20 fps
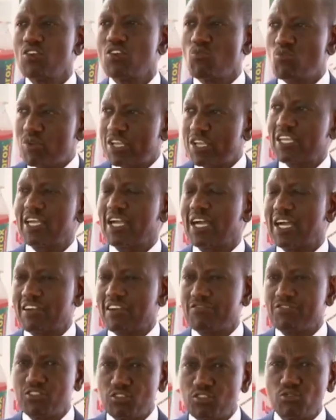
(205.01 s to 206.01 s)
we
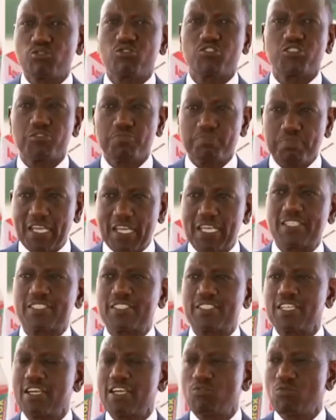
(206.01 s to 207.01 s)
have huge
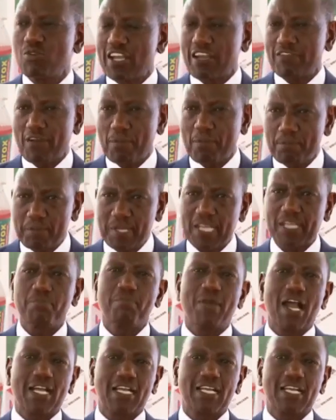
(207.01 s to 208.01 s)
space, we have a big
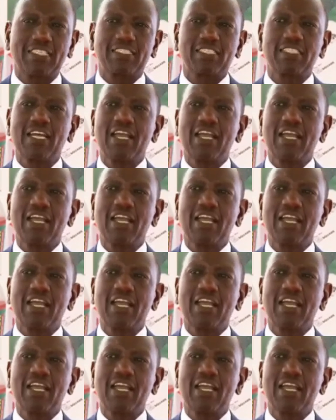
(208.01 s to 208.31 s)
market,